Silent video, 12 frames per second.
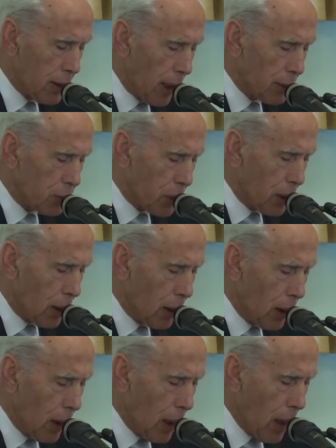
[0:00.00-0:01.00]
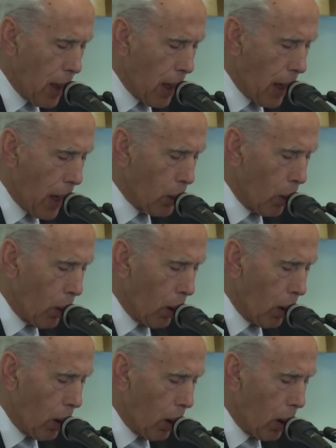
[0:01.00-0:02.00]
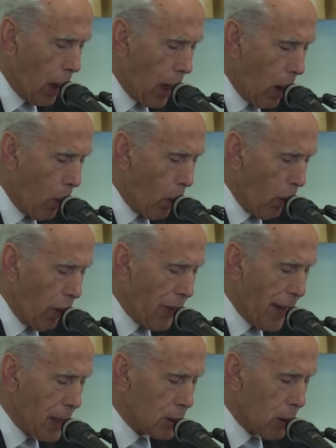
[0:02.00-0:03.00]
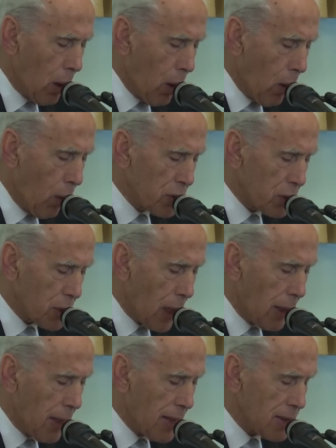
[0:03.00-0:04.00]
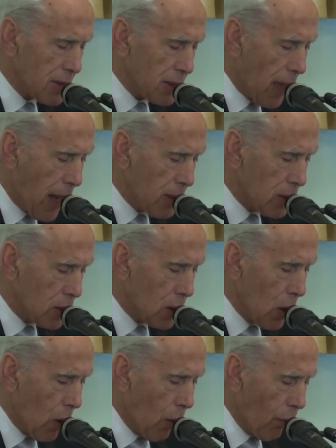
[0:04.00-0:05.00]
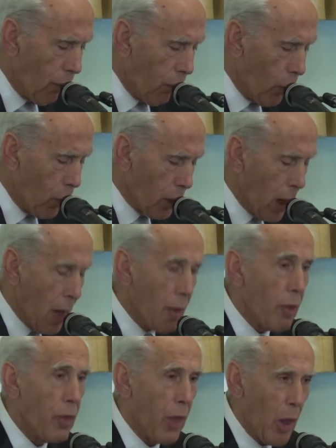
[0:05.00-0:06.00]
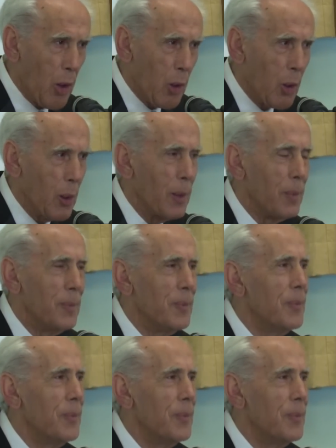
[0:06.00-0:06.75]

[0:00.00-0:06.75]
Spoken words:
country and all that Australia stands for. Thank you.